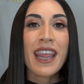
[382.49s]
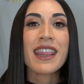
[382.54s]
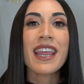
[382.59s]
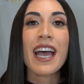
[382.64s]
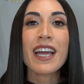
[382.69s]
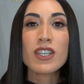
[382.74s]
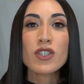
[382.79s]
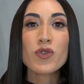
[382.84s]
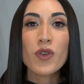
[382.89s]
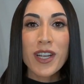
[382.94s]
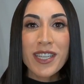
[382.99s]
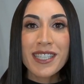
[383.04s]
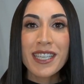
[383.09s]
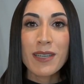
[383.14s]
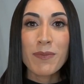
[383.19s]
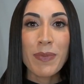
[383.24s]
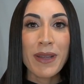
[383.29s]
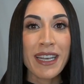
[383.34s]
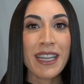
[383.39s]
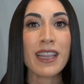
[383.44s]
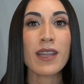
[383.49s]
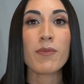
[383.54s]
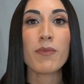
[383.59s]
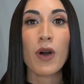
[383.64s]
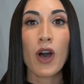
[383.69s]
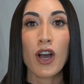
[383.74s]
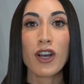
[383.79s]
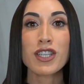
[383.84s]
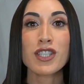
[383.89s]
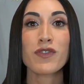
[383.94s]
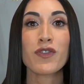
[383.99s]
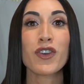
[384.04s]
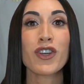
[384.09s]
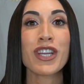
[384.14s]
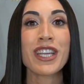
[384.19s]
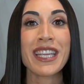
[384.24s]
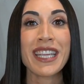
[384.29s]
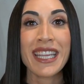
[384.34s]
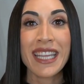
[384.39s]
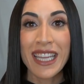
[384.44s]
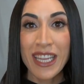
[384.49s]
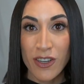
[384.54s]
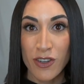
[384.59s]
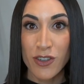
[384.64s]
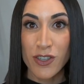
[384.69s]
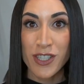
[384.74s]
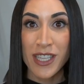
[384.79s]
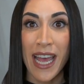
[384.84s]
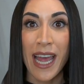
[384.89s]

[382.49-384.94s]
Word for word: That dress had been in the box for years,